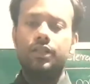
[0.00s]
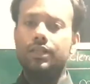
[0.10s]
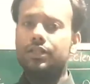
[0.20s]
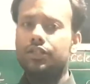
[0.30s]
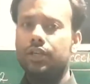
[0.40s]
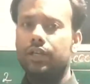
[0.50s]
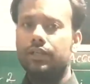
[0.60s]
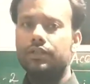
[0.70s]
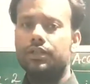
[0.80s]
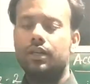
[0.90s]
this
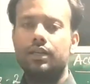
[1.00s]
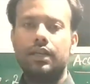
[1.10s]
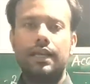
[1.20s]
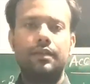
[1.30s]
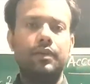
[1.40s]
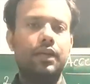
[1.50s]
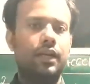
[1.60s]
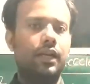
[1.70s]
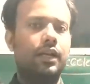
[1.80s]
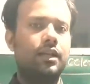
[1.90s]
change can be
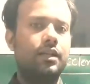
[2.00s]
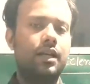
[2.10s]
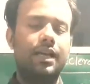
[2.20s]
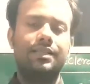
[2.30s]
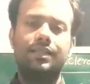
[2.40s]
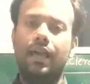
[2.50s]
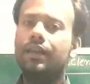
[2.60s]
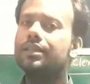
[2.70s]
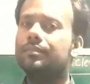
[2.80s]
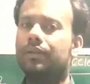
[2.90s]
taken as
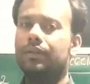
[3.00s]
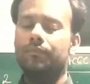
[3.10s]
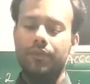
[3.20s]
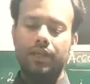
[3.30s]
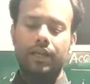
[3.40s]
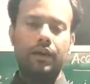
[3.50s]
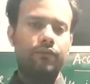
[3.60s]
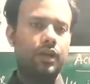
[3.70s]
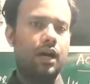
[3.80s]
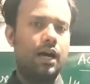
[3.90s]
negligible
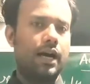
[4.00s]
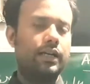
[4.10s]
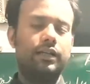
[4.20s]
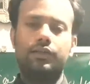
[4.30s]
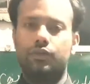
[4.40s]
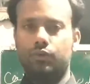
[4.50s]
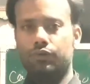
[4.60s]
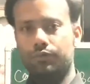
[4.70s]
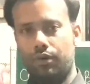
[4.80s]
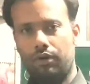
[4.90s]
if the height is too
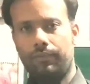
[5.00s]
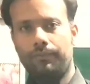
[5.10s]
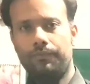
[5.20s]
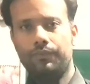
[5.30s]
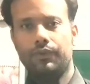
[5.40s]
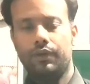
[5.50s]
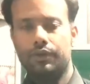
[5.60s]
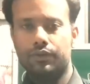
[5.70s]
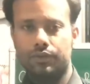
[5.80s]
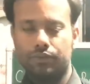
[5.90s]
small.
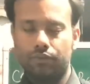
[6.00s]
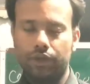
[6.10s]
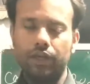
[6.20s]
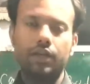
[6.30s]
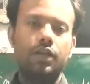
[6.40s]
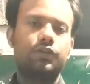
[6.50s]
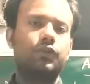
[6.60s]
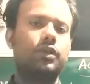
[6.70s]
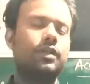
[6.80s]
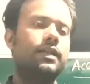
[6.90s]
So, okay,
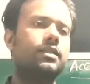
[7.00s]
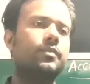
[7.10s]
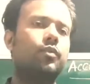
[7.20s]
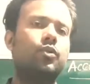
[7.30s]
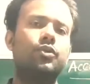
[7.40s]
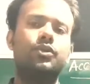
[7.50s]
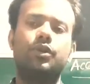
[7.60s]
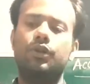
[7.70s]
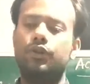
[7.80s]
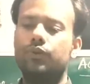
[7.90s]
so let's suppose
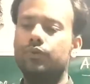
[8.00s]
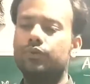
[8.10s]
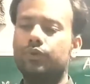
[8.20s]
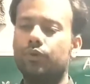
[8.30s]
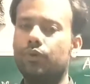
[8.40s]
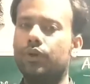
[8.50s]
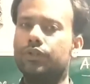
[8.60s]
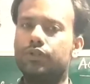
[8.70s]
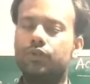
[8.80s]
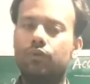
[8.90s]
you throw a
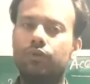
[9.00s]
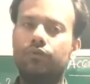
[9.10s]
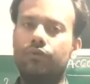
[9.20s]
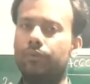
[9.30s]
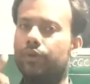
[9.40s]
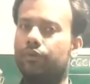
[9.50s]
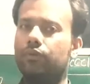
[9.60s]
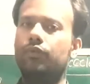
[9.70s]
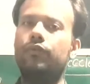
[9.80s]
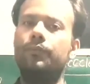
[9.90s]
stone from the
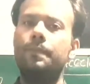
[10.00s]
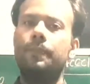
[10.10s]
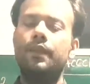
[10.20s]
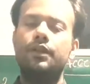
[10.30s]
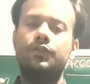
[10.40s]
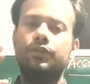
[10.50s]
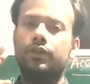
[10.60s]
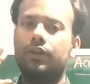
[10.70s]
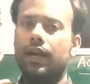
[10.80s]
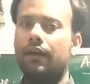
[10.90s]
roof. So the
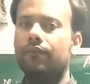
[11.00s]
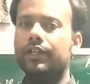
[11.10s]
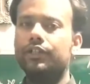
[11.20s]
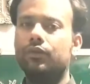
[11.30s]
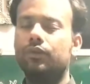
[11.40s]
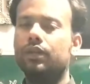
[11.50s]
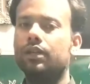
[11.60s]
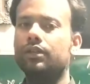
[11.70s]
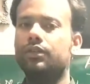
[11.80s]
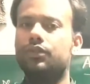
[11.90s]
gravitation on
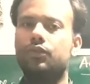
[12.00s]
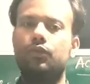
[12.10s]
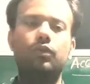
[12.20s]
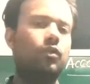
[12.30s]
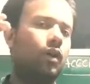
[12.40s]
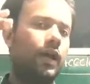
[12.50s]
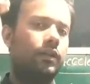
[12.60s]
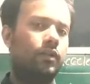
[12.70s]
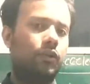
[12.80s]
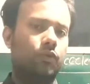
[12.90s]
the stone
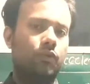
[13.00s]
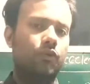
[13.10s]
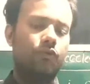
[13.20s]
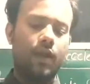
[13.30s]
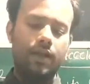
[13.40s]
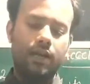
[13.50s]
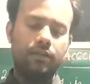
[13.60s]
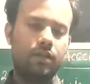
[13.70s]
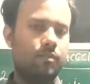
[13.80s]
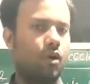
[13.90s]
at the roof and
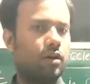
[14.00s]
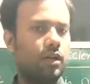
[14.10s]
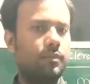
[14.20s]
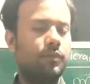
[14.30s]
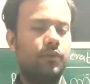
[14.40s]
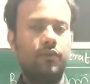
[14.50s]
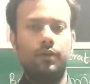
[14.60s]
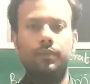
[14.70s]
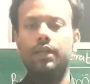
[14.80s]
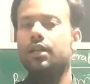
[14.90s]
at the bottom
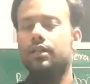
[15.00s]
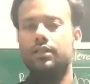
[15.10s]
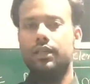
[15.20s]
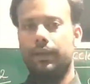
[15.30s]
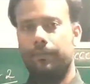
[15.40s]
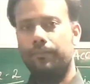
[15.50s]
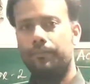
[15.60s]
will be same.